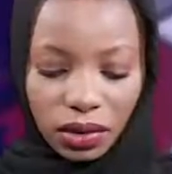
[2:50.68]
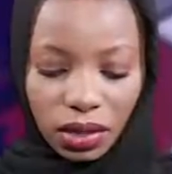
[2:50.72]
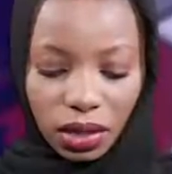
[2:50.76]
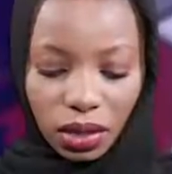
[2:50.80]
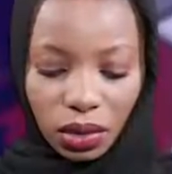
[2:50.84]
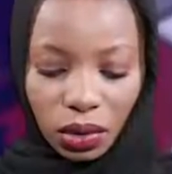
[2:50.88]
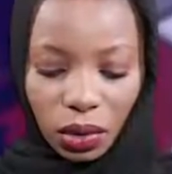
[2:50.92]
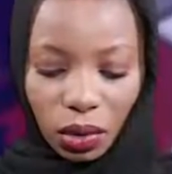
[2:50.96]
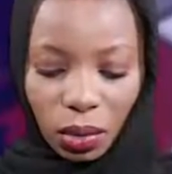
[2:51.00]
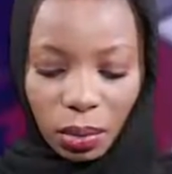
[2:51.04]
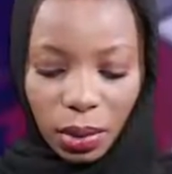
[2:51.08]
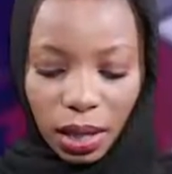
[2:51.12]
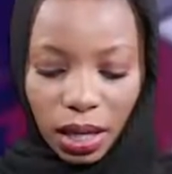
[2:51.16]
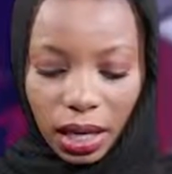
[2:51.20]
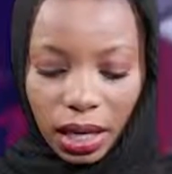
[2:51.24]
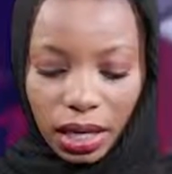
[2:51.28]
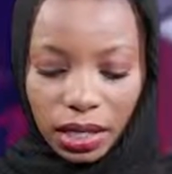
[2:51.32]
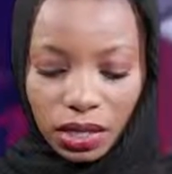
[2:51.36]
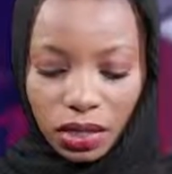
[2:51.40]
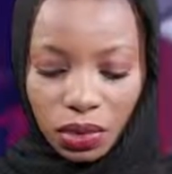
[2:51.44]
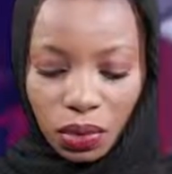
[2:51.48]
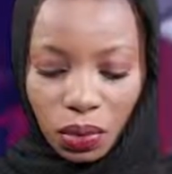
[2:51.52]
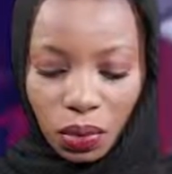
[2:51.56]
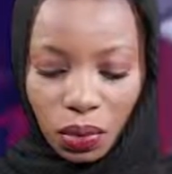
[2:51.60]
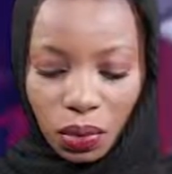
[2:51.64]
the
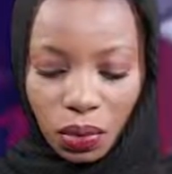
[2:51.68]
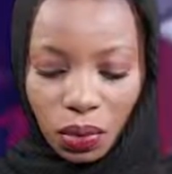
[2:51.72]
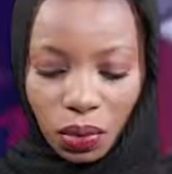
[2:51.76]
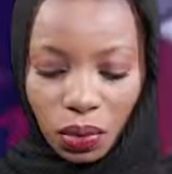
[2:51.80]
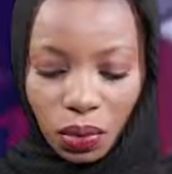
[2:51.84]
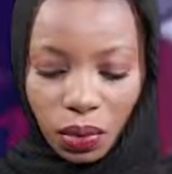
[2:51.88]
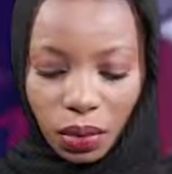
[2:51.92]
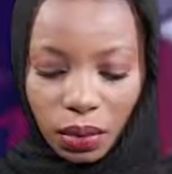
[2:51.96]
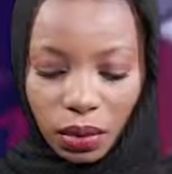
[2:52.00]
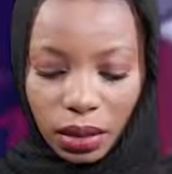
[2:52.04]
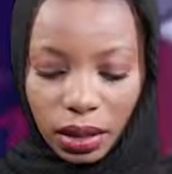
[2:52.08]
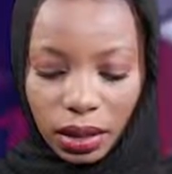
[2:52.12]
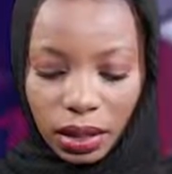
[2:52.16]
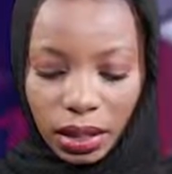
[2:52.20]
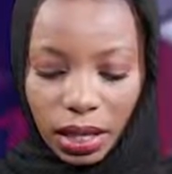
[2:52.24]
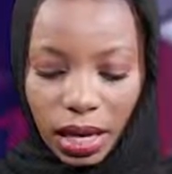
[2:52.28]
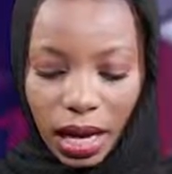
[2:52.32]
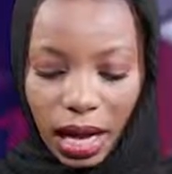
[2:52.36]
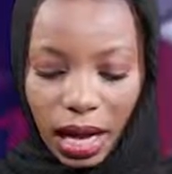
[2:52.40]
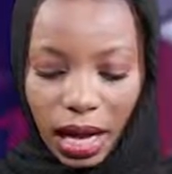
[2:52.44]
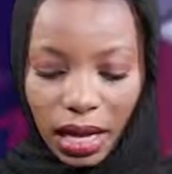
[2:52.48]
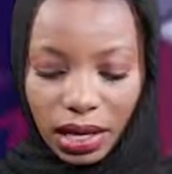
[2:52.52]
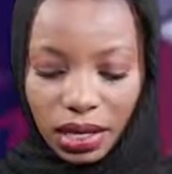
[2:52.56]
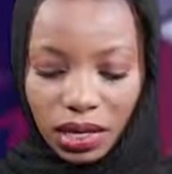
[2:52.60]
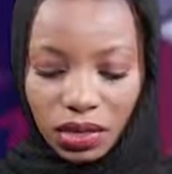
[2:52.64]
lawmakers who he
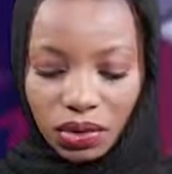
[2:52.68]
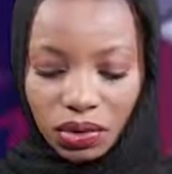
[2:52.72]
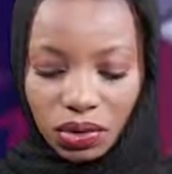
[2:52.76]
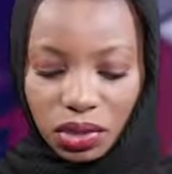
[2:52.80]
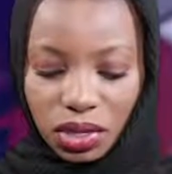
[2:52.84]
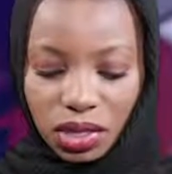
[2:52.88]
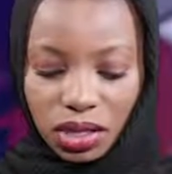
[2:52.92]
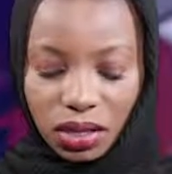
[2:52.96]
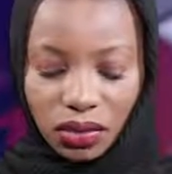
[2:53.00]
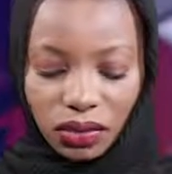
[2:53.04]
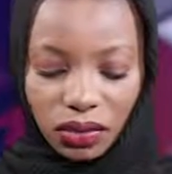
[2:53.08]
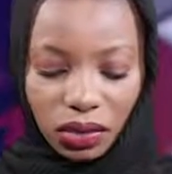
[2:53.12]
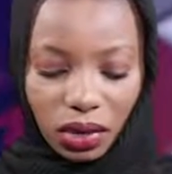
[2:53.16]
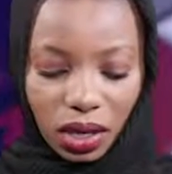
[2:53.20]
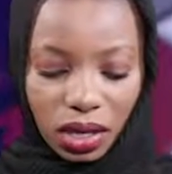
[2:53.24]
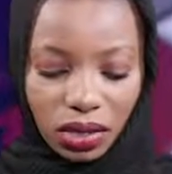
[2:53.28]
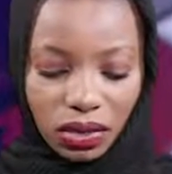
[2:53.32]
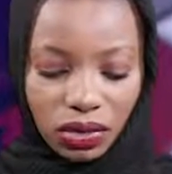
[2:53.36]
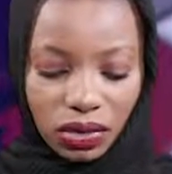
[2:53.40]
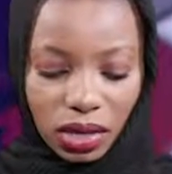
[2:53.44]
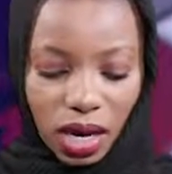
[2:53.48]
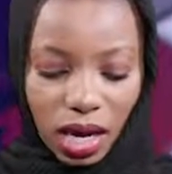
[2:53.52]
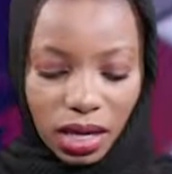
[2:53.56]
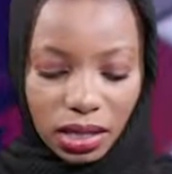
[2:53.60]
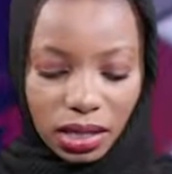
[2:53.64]
alleged received
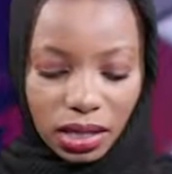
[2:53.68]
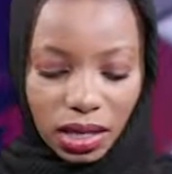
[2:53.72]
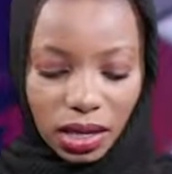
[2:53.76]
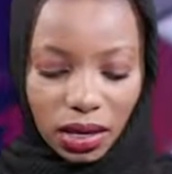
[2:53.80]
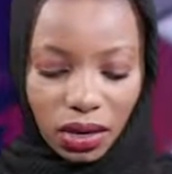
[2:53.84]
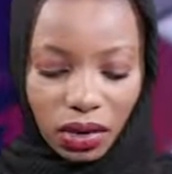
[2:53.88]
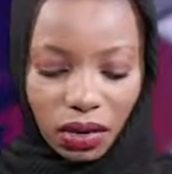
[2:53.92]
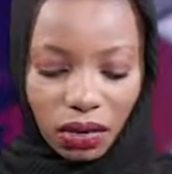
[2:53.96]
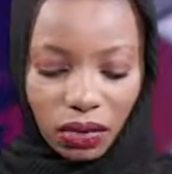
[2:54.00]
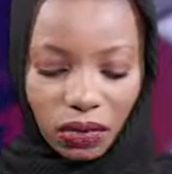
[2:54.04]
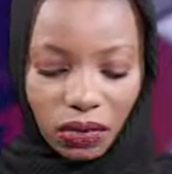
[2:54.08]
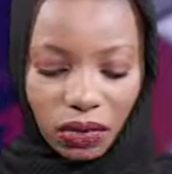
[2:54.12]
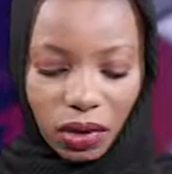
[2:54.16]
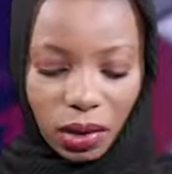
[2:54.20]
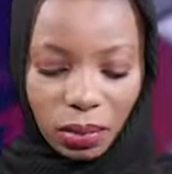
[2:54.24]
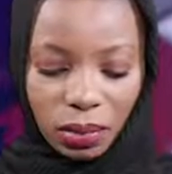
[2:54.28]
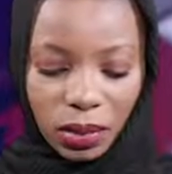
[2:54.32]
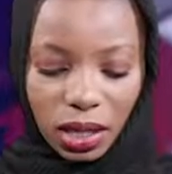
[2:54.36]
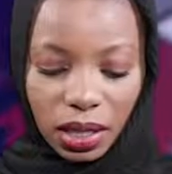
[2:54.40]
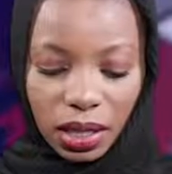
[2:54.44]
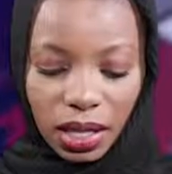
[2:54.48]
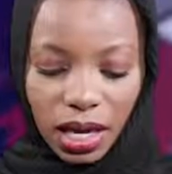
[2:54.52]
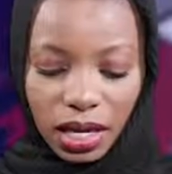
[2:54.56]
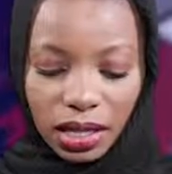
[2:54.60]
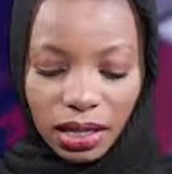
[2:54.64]
contracts from
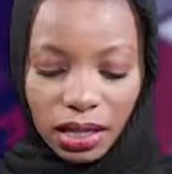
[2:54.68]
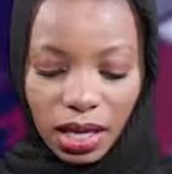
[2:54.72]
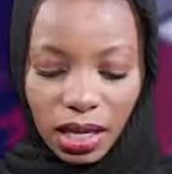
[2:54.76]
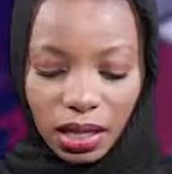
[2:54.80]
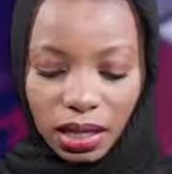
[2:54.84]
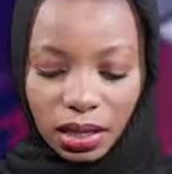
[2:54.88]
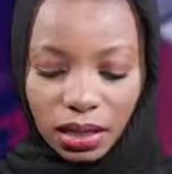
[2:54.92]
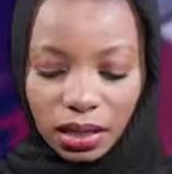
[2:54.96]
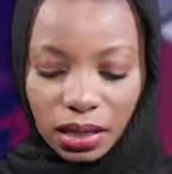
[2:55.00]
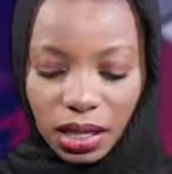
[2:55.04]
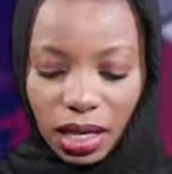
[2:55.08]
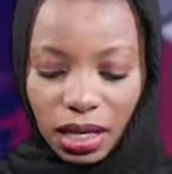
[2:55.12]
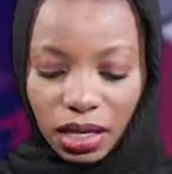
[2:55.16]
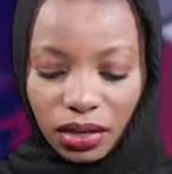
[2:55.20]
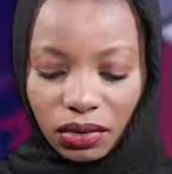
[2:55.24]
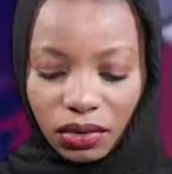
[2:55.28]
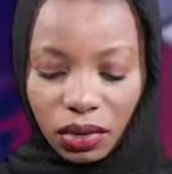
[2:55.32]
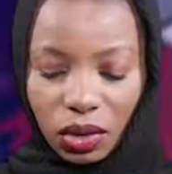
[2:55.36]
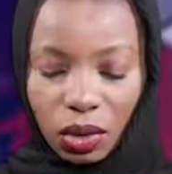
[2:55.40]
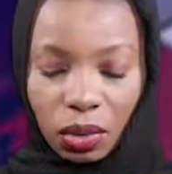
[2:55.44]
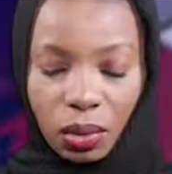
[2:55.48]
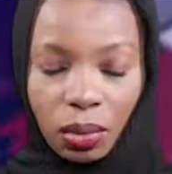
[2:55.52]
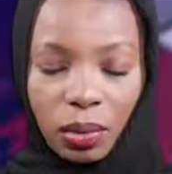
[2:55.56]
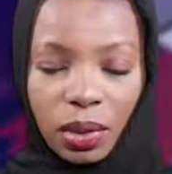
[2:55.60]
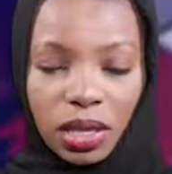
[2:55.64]
the Niger Delta
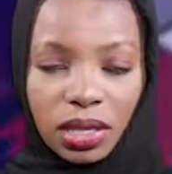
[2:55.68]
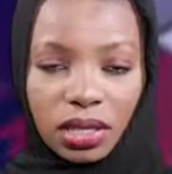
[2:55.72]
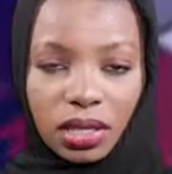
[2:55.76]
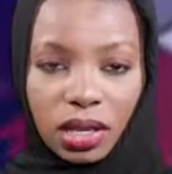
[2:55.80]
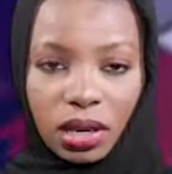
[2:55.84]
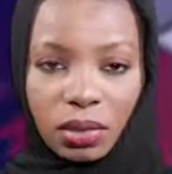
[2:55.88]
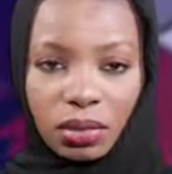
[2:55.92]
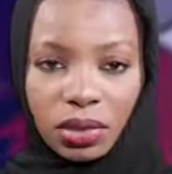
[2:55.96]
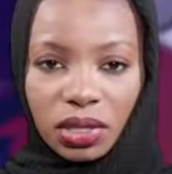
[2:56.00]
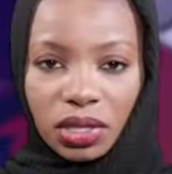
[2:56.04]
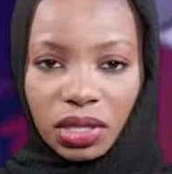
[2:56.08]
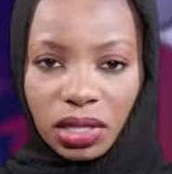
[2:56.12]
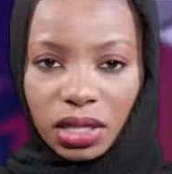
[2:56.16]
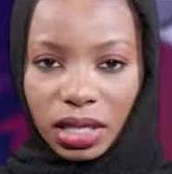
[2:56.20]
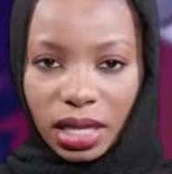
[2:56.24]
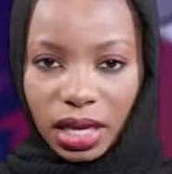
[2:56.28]
Development Commission